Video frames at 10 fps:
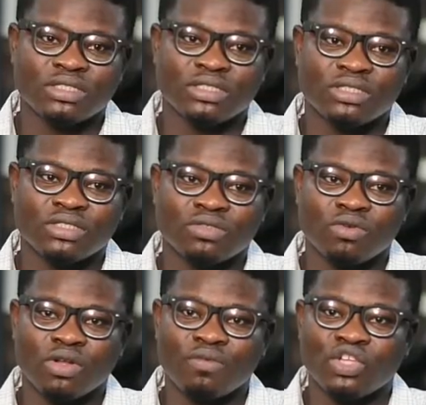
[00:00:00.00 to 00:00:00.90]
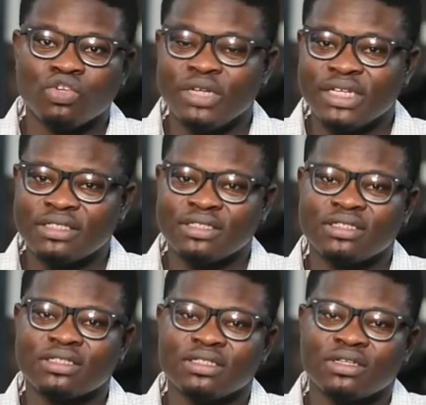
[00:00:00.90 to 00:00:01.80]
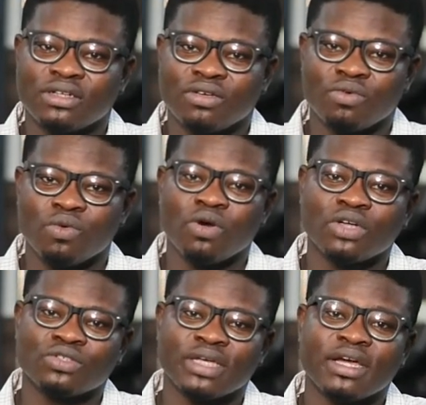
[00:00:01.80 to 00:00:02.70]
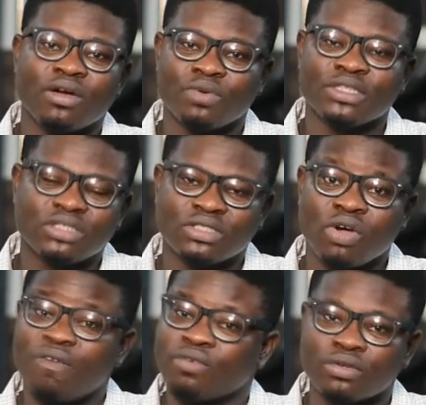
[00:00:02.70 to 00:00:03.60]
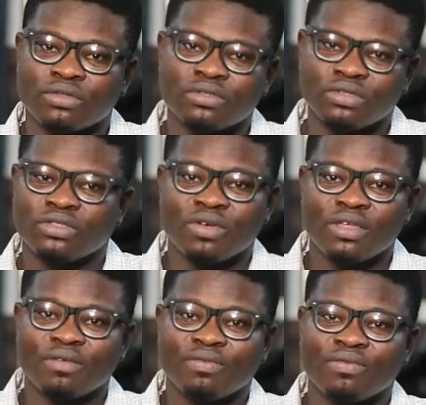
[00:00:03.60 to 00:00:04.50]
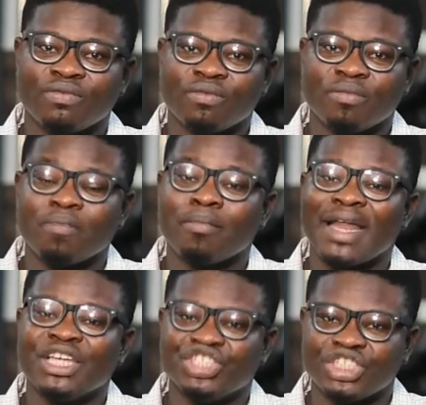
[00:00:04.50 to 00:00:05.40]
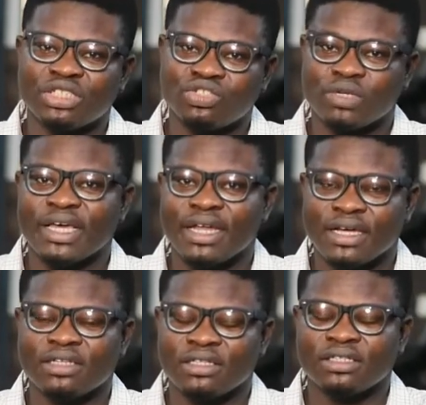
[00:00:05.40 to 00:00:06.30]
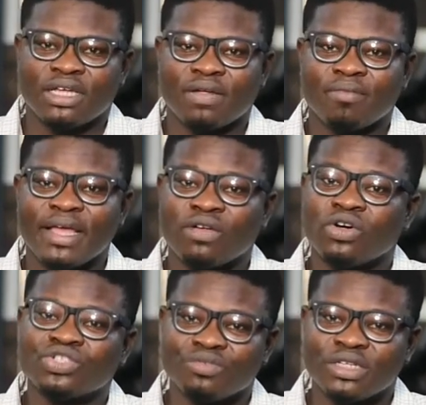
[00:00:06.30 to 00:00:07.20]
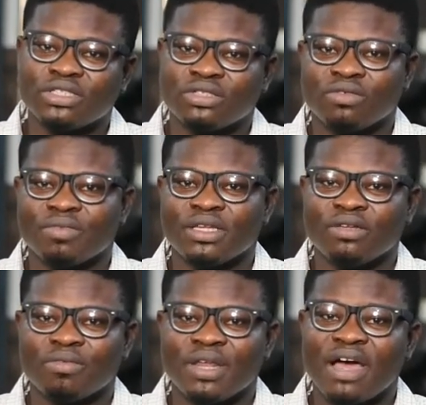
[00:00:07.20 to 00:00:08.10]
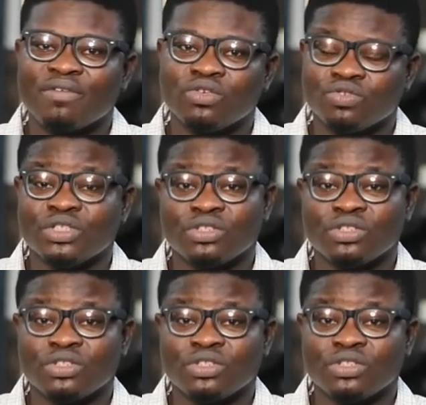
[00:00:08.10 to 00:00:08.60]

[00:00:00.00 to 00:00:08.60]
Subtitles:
It's one of the units we work together with often. We've been managing together, and by God's grace, we've been having good